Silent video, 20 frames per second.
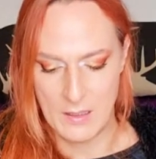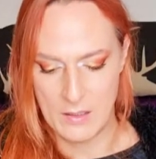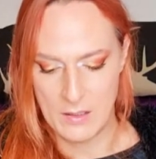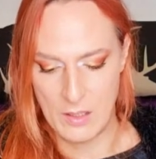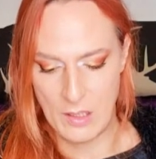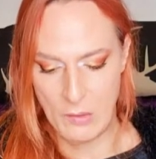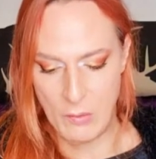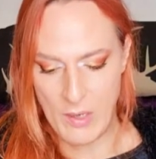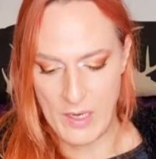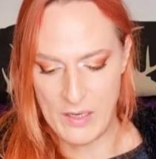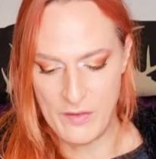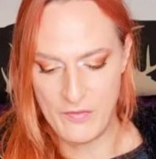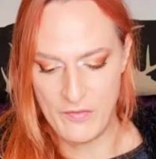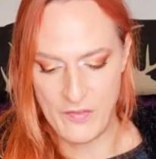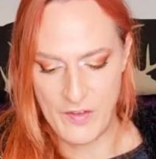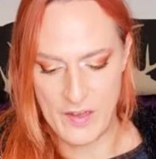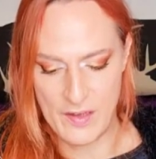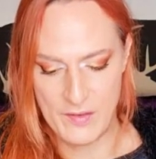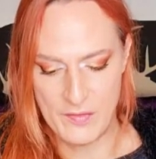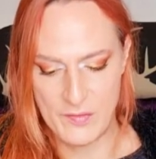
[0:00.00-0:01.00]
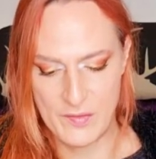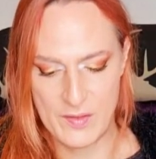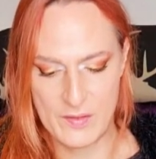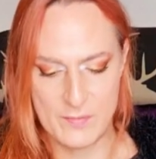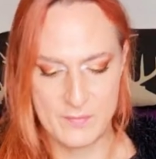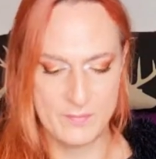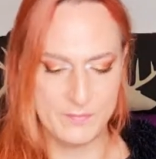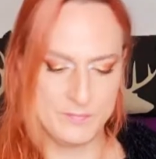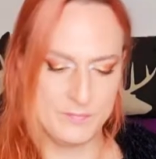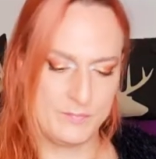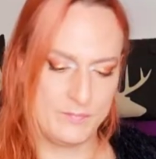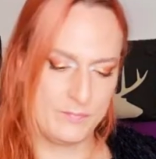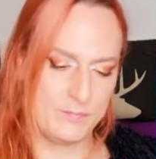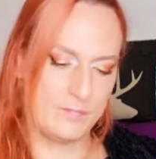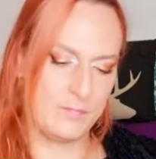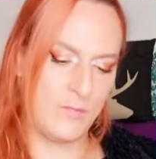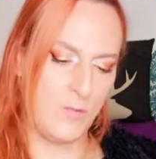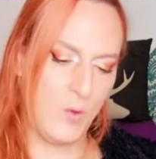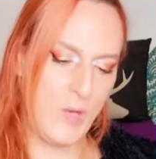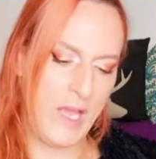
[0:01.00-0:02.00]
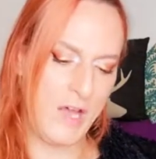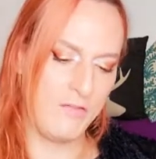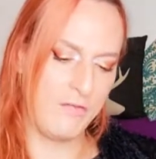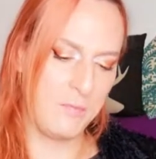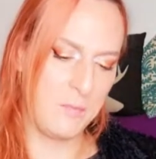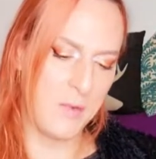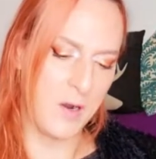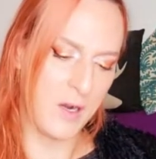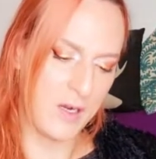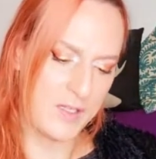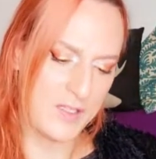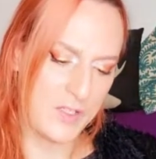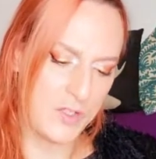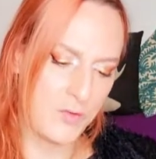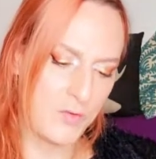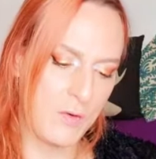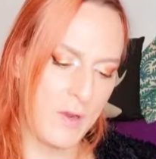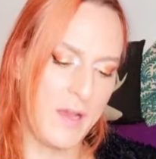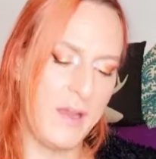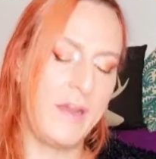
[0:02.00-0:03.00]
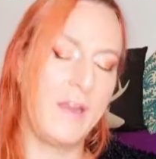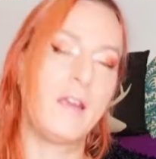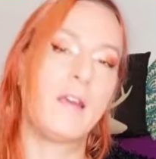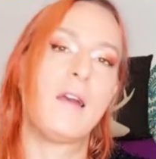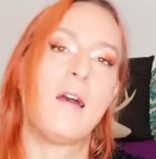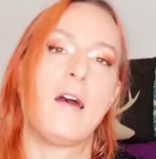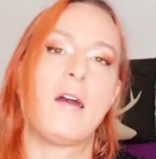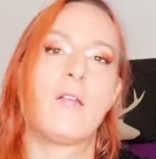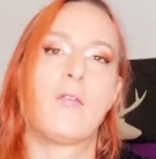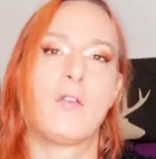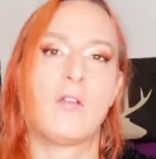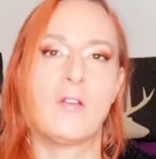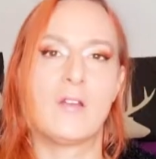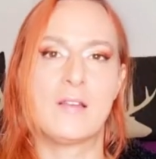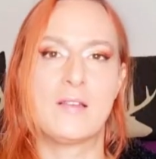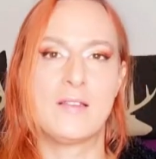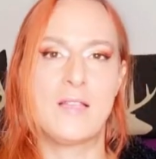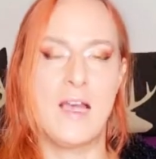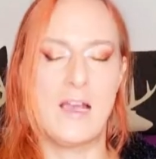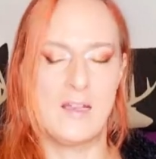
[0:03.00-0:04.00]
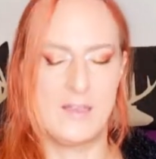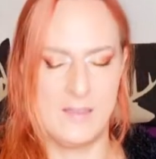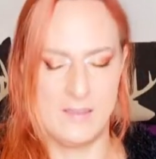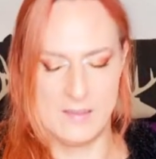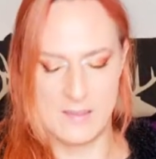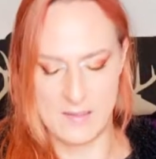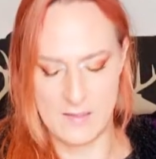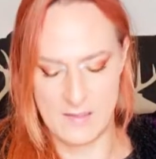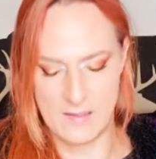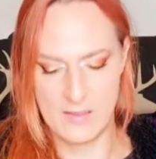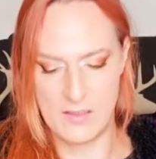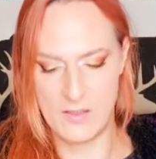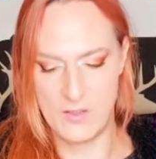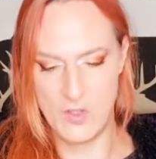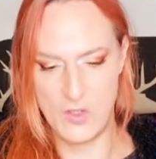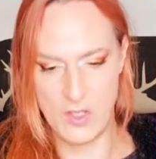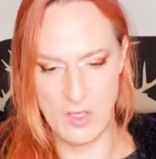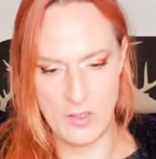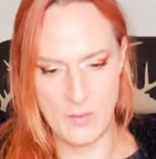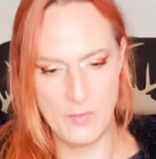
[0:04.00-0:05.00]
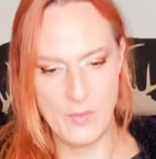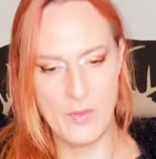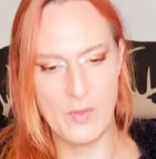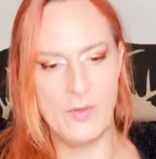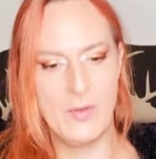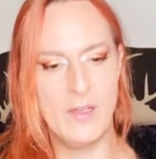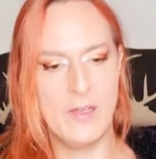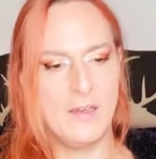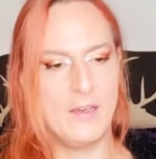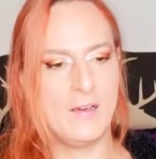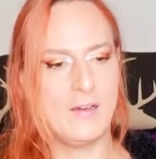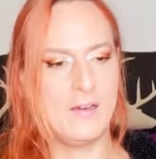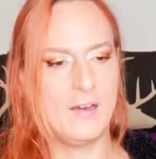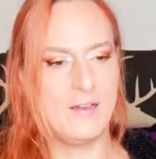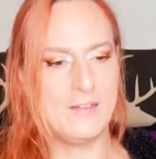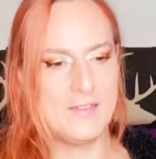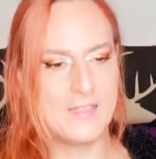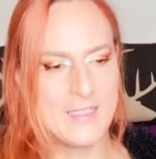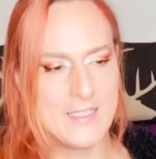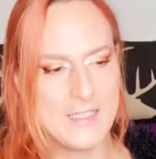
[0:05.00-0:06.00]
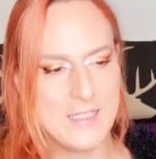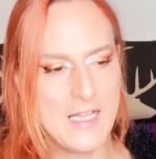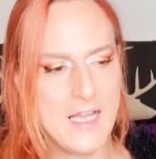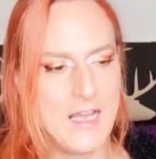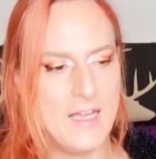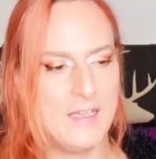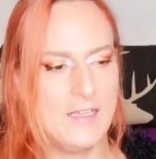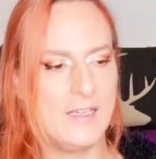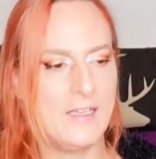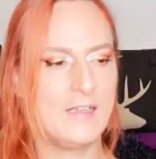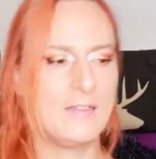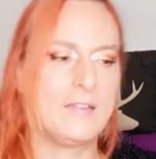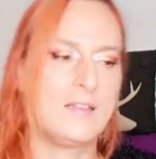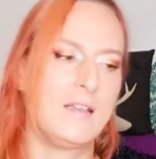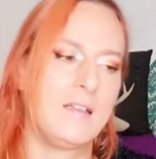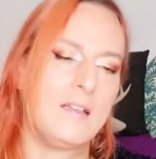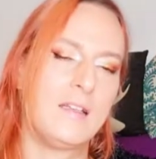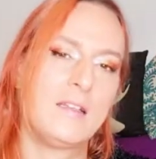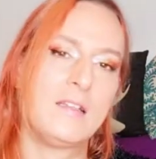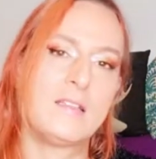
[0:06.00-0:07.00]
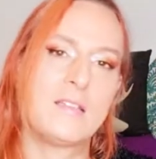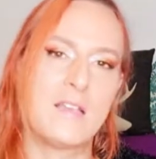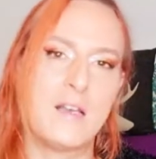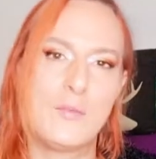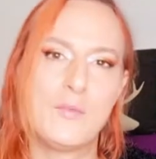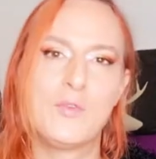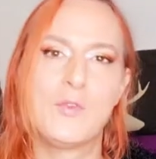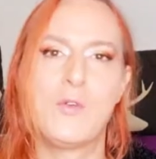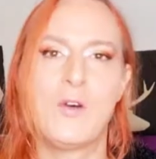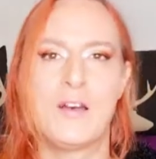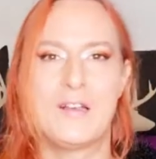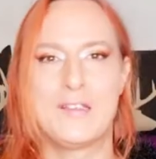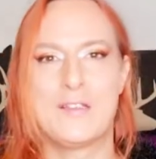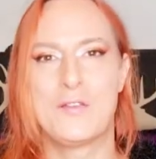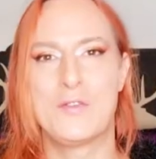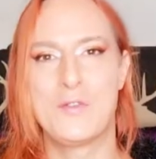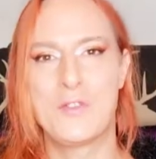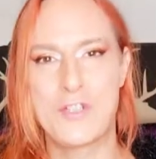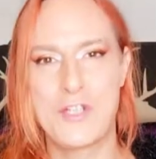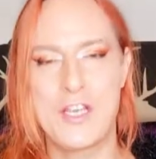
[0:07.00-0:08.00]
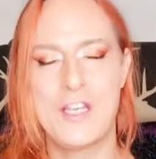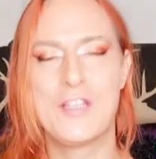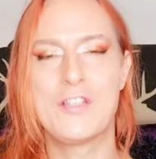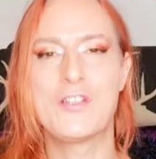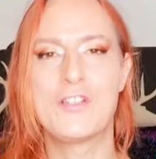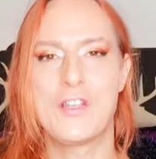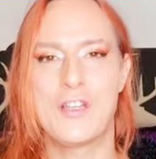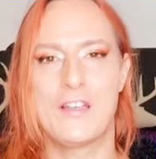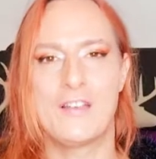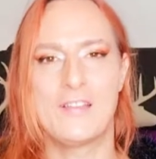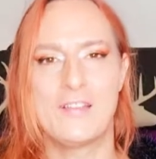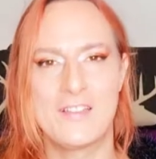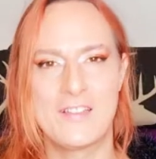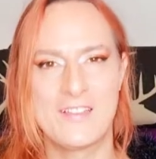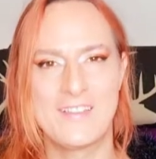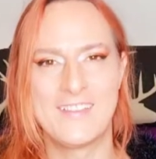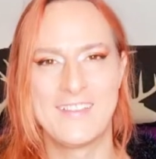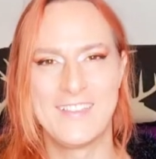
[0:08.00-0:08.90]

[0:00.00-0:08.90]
The 25th, we have Mars trying in Chiron. Exactly, this is the therapeutic understanding that it is up to us to change things.